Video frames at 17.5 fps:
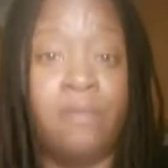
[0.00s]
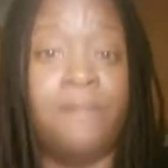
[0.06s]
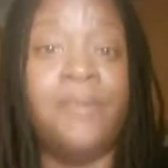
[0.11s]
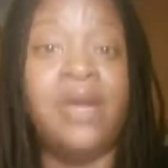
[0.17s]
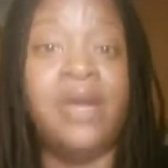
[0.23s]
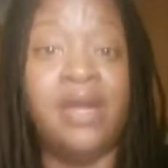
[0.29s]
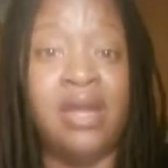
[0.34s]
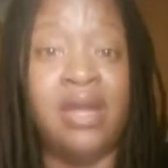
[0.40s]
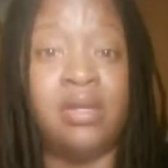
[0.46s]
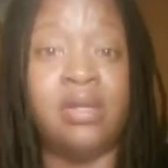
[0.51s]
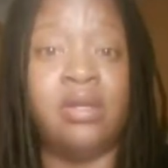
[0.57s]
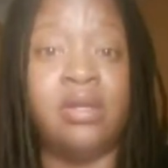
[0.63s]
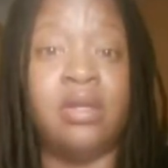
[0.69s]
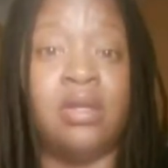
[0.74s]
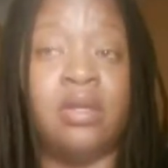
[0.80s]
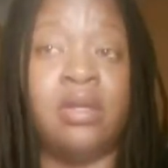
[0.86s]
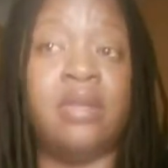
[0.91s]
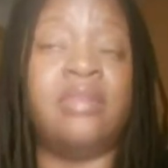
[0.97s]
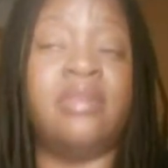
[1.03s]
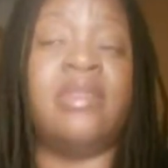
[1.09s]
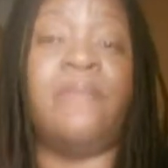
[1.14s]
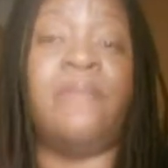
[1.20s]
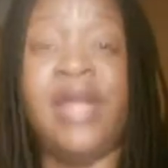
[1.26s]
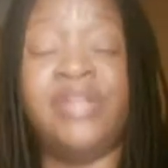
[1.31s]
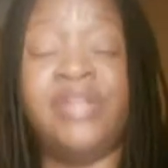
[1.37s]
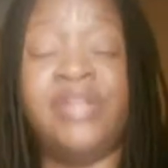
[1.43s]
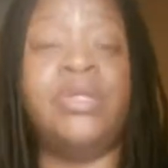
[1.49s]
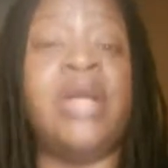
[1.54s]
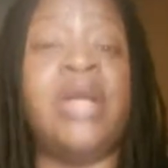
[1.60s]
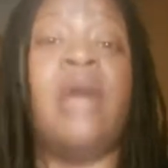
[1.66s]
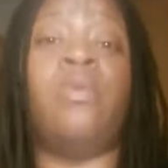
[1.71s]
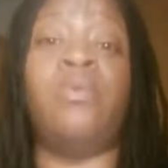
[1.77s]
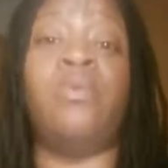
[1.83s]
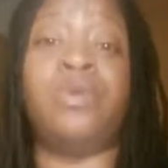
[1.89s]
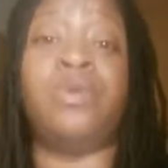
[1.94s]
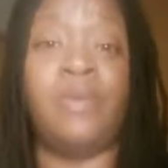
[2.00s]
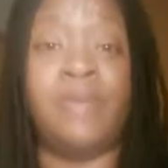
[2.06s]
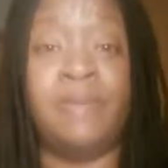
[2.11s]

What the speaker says: But the Patreon will